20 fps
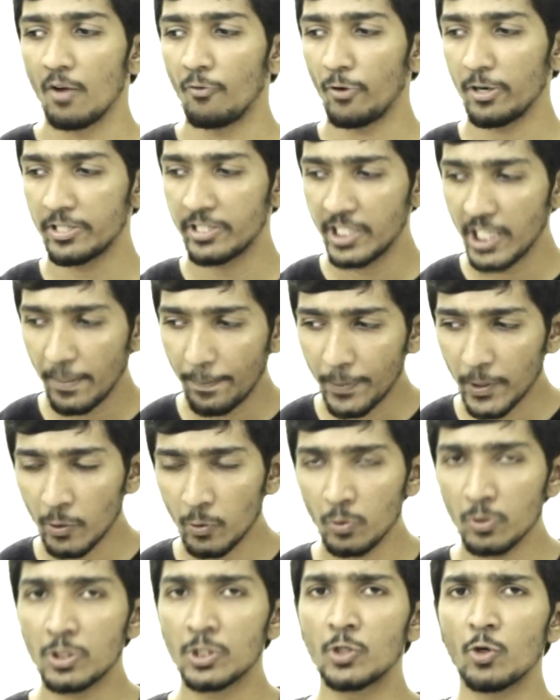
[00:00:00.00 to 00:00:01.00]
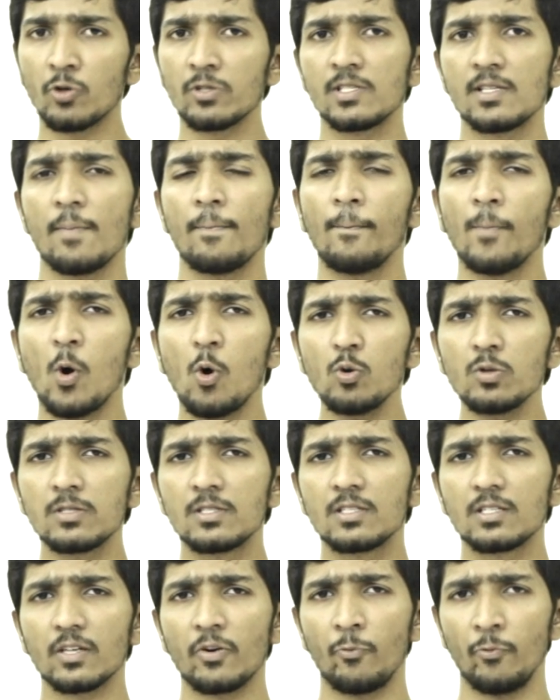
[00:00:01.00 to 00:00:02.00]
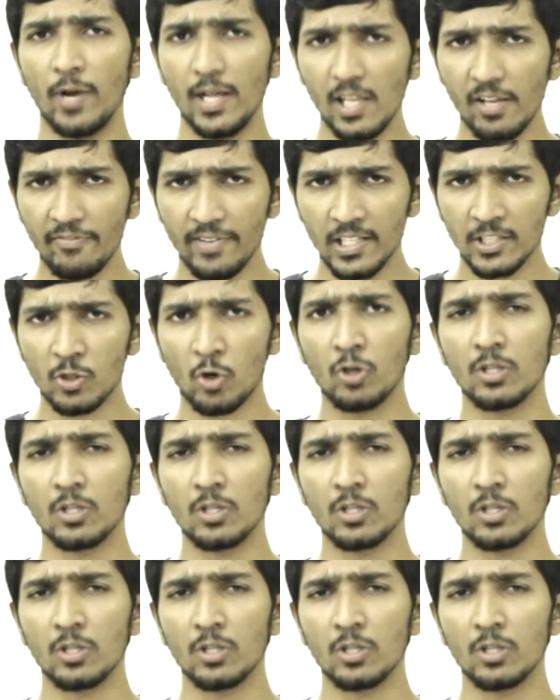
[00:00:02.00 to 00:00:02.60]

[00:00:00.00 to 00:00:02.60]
where CPU stores the most relevant